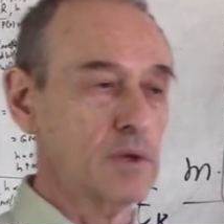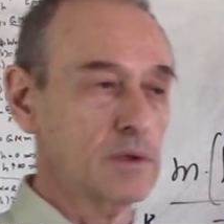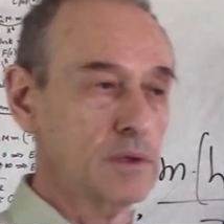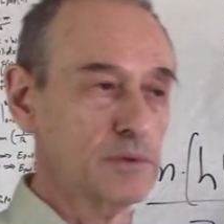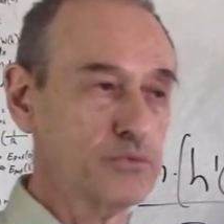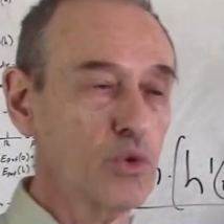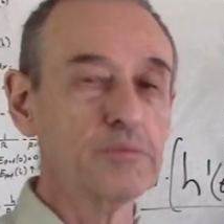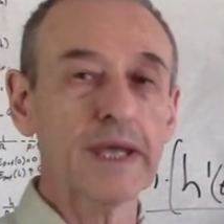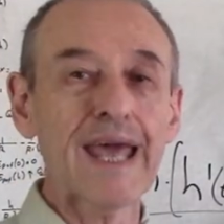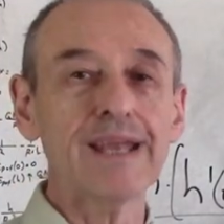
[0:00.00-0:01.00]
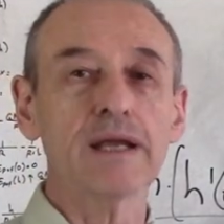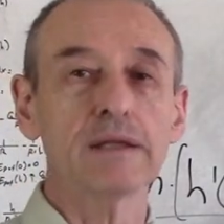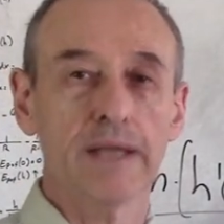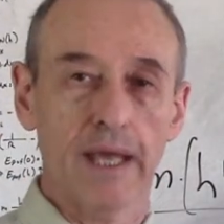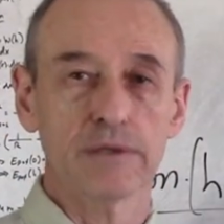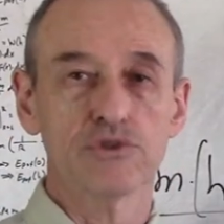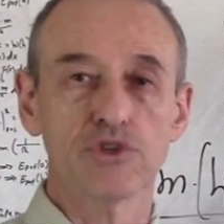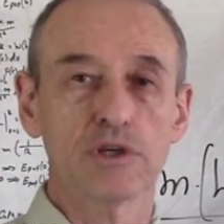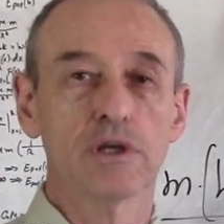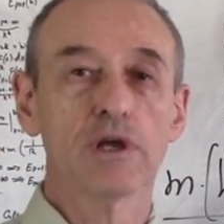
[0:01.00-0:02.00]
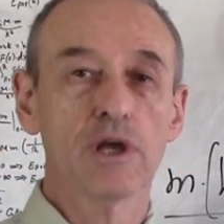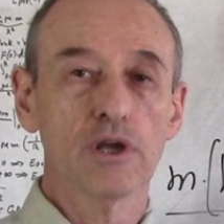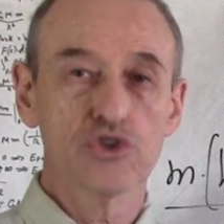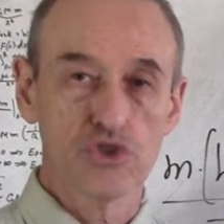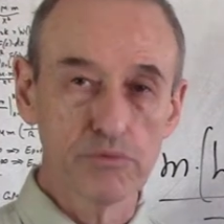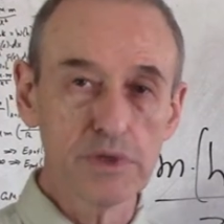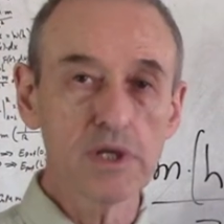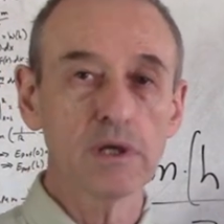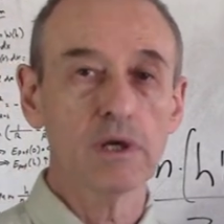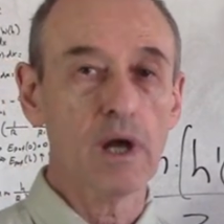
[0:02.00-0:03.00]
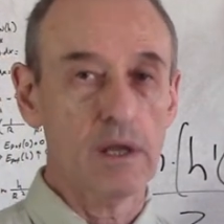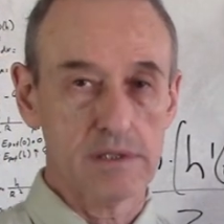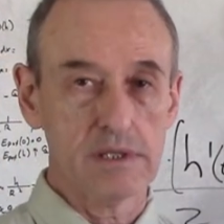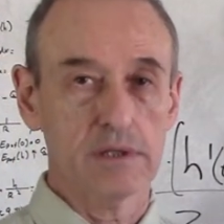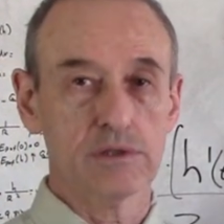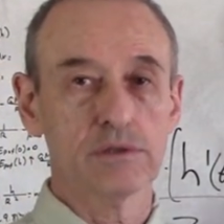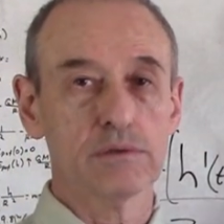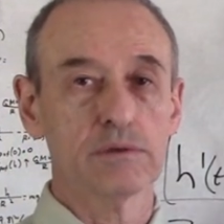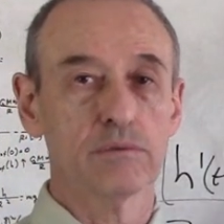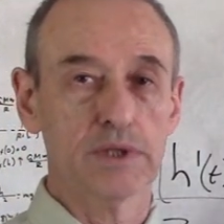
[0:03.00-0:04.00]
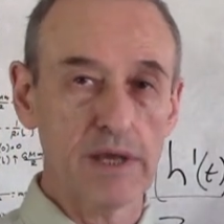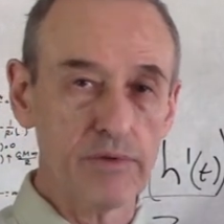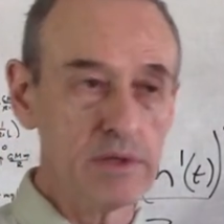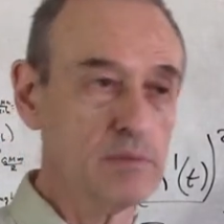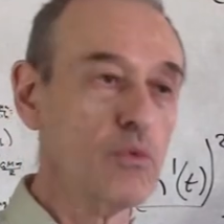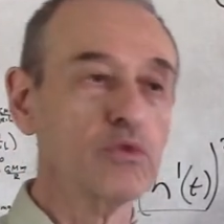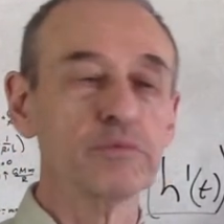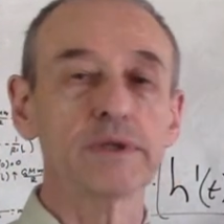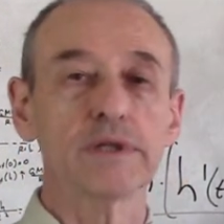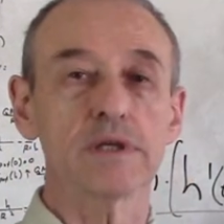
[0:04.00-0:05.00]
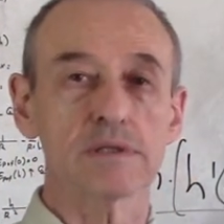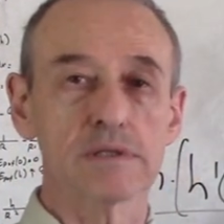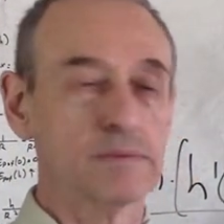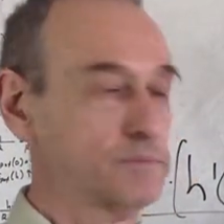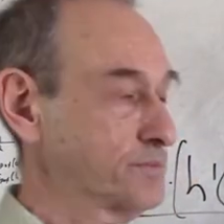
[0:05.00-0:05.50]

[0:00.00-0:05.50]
uh, full mechanical energy to be constant, whatever the movement is.